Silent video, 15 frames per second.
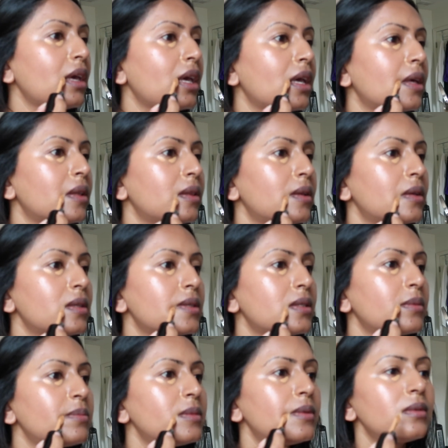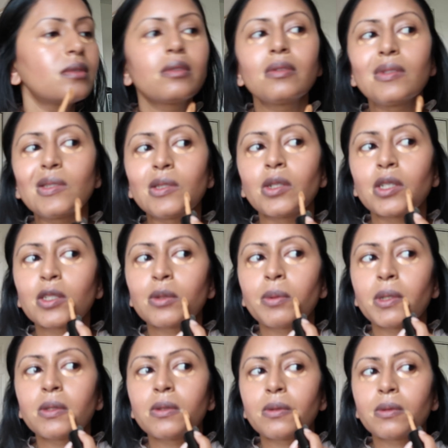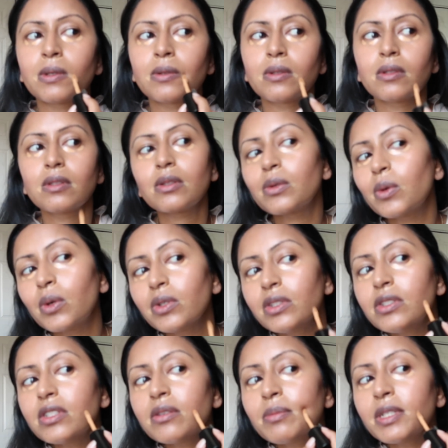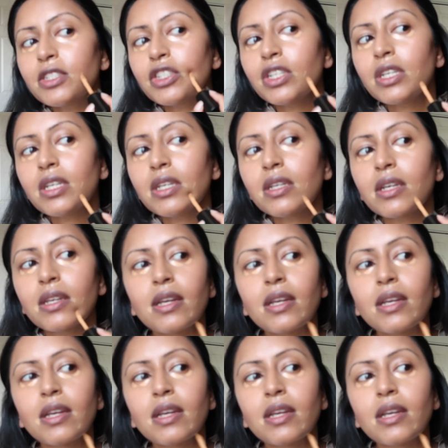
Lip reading: and some dark spots around the corners of my cheek,